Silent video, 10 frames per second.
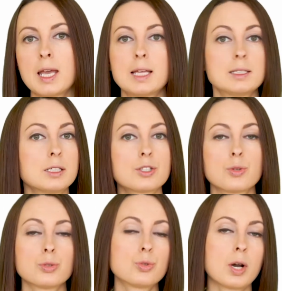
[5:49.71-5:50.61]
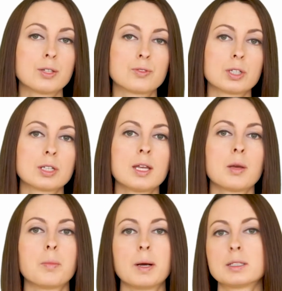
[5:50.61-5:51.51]
and it is not 200,
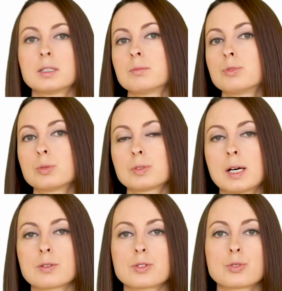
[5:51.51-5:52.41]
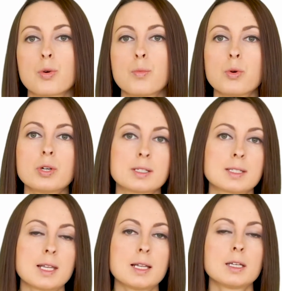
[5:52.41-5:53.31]
but 2,000 or more
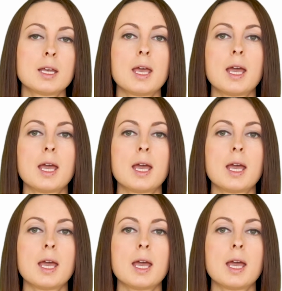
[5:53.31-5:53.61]
instead,